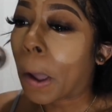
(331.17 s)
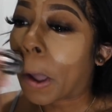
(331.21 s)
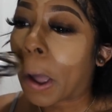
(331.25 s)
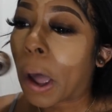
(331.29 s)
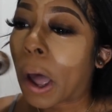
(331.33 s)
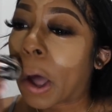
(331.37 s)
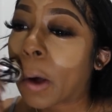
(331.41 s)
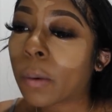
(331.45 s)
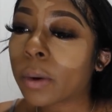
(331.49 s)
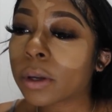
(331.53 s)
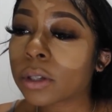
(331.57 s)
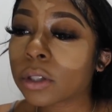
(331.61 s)

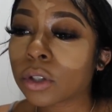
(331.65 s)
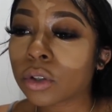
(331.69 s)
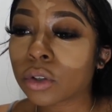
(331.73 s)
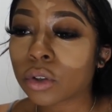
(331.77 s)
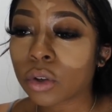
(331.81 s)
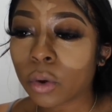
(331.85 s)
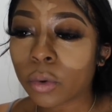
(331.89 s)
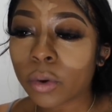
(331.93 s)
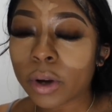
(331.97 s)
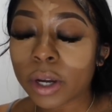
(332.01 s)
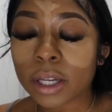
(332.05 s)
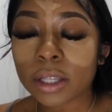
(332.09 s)
I was
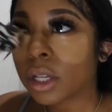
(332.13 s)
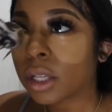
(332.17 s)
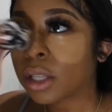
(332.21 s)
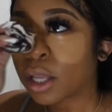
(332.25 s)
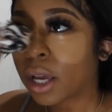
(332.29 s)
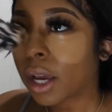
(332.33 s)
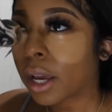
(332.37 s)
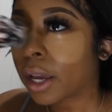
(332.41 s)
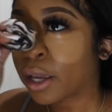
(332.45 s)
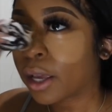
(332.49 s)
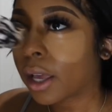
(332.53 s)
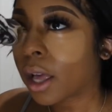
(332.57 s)
annoyed, and
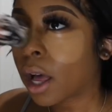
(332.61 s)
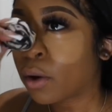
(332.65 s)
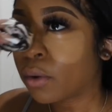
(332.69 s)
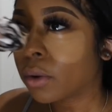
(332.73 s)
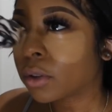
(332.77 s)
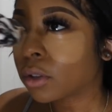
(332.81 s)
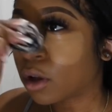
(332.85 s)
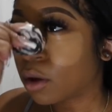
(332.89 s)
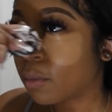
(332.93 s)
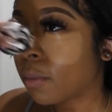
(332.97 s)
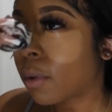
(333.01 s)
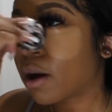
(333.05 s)
like I was
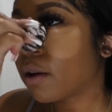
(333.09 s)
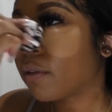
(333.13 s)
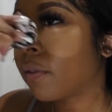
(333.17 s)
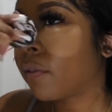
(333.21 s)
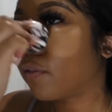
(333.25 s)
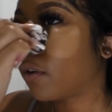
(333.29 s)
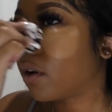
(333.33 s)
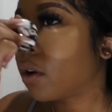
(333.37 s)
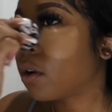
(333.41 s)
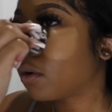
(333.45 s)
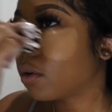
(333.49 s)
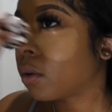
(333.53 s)
on my
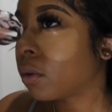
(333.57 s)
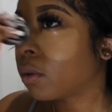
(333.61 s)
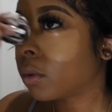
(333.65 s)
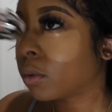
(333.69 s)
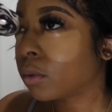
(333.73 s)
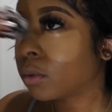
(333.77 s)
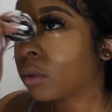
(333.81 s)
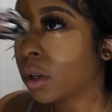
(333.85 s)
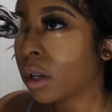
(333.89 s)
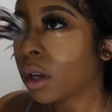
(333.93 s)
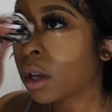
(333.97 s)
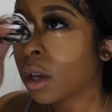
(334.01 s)

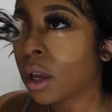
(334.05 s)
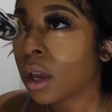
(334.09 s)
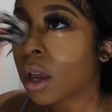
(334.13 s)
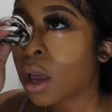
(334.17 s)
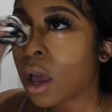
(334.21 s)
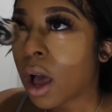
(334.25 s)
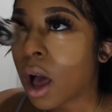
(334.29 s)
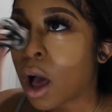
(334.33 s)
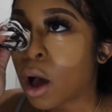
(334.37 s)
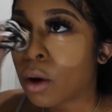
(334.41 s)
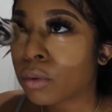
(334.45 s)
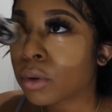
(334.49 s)
phone.
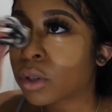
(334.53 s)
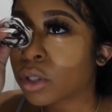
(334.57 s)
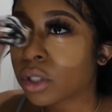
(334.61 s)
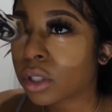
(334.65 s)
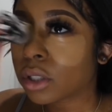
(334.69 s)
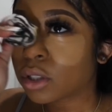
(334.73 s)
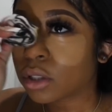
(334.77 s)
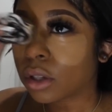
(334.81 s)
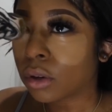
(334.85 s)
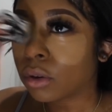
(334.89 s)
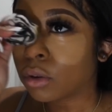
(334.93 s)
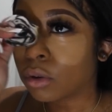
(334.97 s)
I was
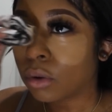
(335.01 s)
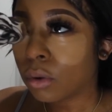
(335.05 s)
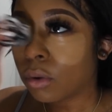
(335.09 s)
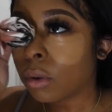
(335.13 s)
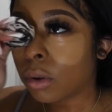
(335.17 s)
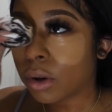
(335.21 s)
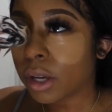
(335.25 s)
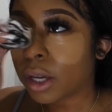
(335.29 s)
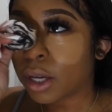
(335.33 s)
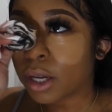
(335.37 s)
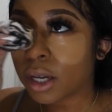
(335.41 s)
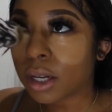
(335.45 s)
just
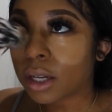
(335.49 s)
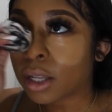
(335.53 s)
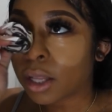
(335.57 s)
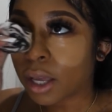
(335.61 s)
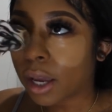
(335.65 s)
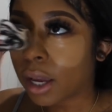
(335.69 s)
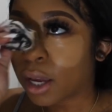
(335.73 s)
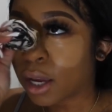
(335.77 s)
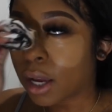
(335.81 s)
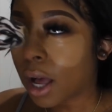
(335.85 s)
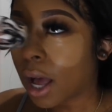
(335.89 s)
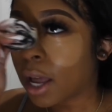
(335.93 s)
annoyed.
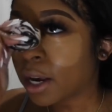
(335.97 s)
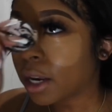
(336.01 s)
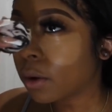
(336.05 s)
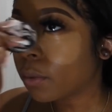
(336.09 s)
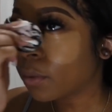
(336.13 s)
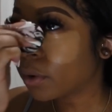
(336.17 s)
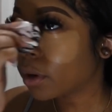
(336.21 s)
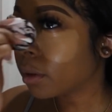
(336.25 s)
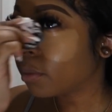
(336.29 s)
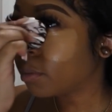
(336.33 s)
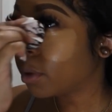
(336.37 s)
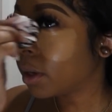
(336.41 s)
Like I didn't
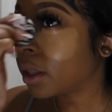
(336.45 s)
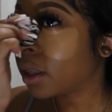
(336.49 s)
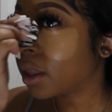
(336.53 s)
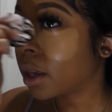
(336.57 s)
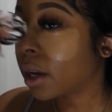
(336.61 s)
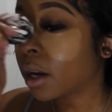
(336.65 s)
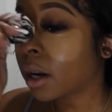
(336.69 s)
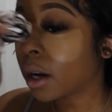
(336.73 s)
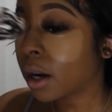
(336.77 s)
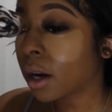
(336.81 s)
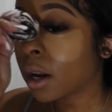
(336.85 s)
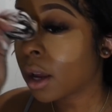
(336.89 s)
want to be
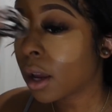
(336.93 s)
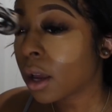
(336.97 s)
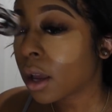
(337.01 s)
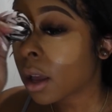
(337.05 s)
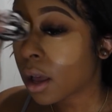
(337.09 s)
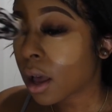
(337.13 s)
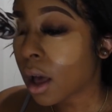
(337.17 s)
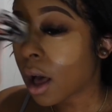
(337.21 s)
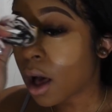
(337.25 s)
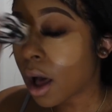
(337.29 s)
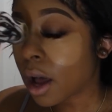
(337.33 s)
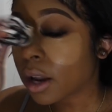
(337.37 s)
there.
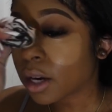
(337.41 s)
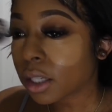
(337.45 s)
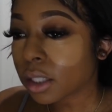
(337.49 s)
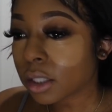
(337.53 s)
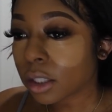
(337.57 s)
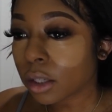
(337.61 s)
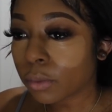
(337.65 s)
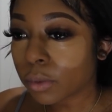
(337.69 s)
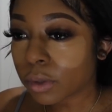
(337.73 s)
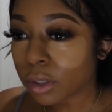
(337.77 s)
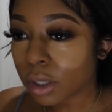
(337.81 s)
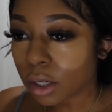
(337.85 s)
I
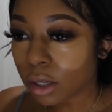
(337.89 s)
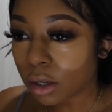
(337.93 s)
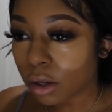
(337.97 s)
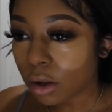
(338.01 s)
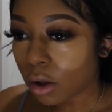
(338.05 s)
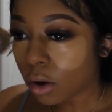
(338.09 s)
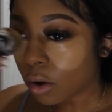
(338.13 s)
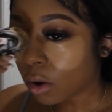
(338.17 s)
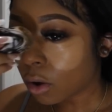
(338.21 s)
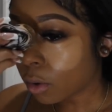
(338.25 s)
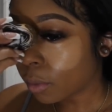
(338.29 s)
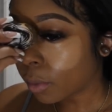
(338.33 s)
honestly was gonna
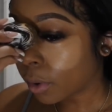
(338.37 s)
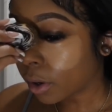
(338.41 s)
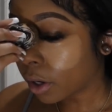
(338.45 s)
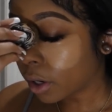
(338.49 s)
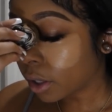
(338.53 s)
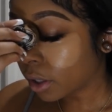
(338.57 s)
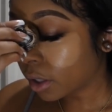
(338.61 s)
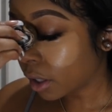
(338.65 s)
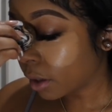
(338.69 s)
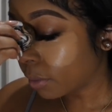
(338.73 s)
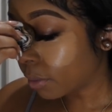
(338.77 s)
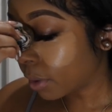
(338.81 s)
go home
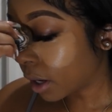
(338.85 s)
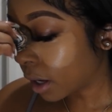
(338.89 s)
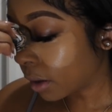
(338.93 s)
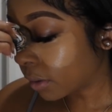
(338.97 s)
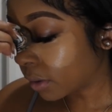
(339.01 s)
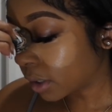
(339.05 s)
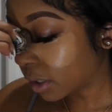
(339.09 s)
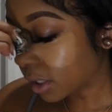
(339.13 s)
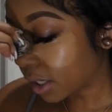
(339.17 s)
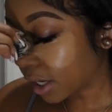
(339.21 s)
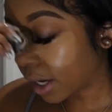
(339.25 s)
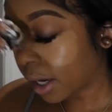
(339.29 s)
early, but I
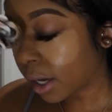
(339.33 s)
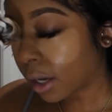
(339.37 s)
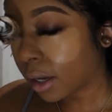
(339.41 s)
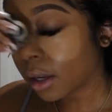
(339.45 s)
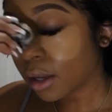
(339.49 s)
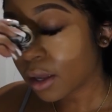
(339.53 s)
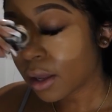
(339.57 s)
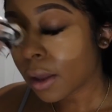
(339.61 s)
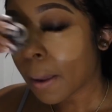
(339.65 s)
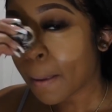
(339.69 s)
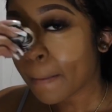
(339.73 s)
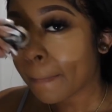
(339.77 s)
was like,
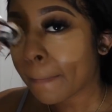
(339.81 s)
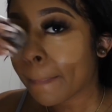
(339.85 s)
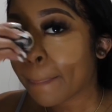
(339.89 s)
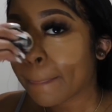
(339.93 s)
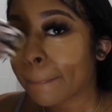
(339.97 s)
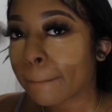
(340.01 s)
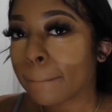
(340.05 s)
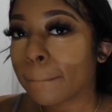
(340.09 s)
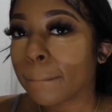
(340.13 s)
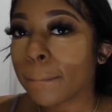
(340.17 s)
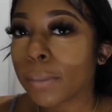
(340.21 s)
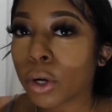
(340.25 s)

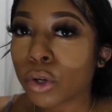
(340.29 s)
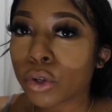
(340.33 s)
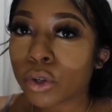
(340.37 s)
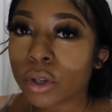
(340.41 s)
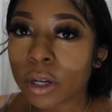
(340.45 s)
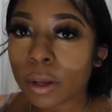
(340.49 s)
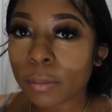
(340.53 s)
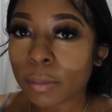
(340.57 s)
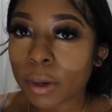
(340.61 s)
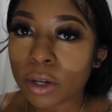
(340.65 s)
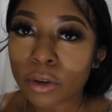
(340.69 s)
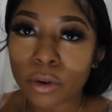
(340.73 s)
bro, you
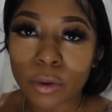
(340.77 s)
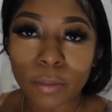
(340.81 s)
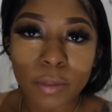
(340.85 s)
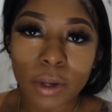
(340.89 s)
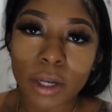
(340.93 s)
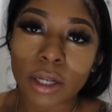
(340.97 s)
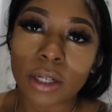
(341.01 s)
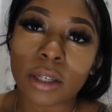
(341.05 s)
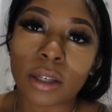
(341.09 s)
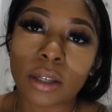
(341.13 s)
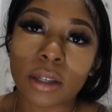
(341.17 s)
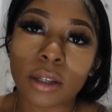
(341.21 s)
didn't make no
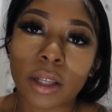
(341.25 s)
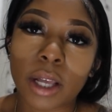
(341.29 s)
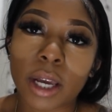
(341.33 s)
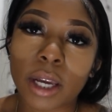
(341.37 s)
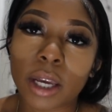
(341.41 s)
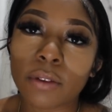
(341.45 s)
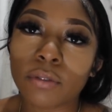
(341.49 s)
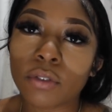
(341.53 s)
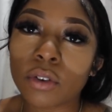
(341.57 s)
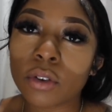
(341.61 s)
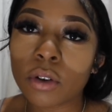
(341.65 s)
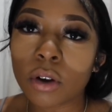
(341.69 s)
money. Like
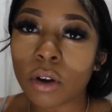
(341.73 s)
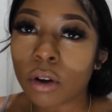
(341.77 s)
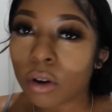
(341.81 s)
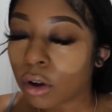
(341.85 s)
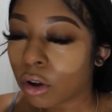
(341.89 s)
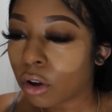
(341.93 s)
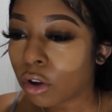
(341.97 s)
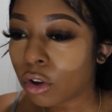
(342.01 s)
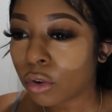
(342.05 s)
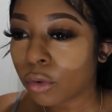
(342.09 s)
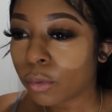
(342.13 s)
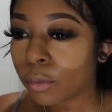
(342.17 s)
if you go
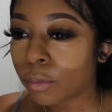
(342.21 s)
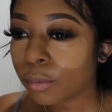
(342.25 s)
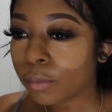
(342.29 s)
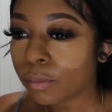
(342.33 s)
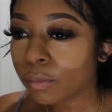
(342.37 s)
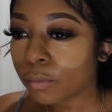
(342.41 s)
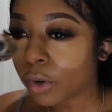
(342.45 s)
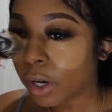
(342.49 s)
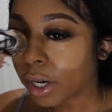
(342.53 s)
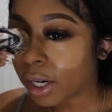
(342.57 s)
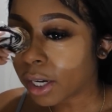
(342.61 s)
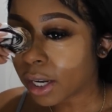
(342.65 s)
home
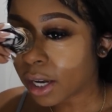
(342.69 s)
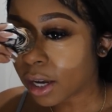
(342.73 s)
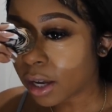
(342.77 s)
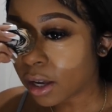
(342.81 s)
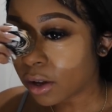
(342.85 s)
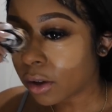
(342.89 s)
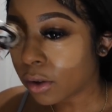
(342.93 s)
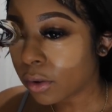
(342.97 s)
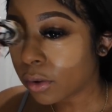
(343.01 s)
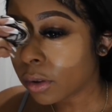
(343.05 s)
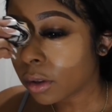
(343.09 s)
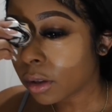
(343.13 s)
right
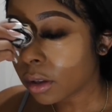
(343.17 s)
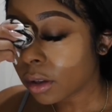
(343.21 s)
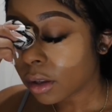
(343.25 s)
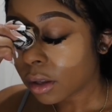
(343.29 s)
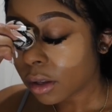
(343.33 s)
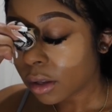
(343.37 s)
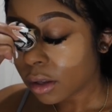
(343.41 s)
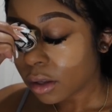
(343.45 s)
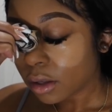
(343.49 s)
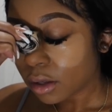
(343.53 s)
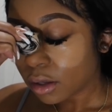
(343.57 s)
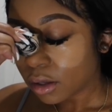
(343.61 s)
now,
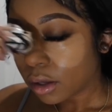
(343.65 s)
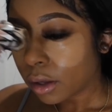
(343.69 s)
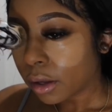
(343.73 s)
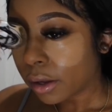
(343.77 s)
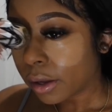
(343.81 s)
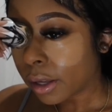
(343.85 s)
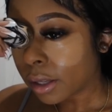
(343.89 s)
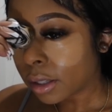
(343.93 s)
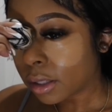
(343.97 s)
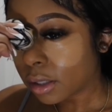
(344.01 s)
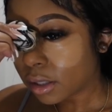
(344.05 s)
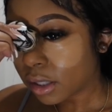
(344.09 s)

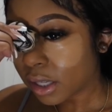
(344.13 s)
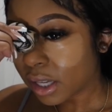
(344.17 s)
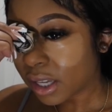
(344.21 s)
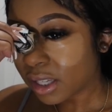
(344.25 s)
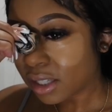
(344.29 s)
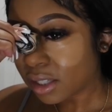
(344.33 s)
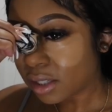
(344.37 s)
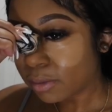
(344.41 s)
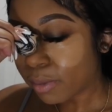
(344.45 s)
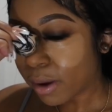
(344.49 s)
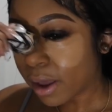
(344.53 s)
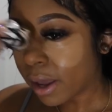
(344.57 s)
it's
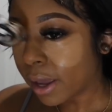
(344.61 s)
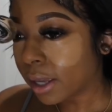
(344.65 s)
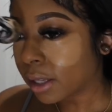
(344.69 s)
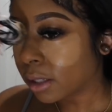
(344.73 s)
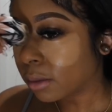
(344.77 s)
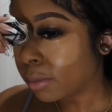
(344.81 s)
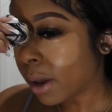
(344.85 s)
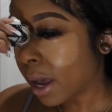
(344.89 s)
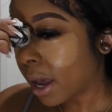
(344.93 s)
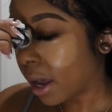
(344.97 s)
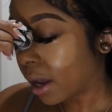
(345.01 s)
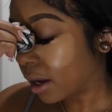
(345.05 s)
it's it's
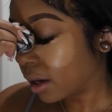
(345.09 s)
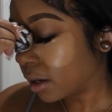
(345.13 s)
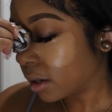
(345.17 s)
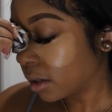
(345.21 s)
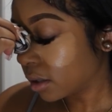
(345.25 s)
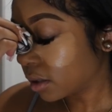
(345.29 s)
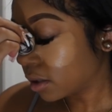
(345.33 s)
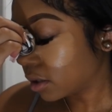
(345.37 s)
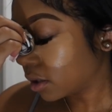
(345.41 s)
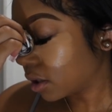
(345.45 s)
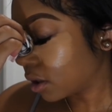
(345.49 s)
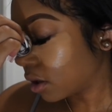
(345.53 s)
bad.
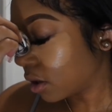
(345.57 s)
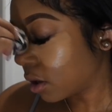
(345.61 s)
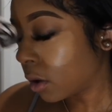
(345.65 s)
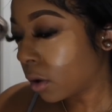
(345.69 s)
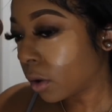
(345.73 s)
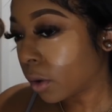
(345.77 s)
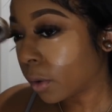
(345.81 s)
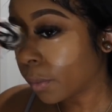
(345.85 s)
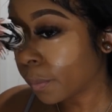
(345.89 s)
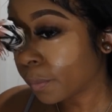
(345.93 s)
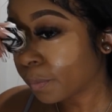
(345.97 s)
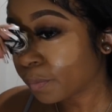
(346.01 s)

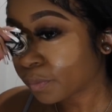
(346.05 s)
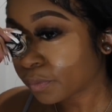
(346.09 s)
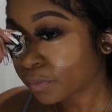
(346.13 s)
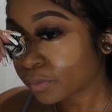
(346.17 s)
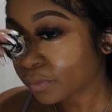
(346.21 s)
So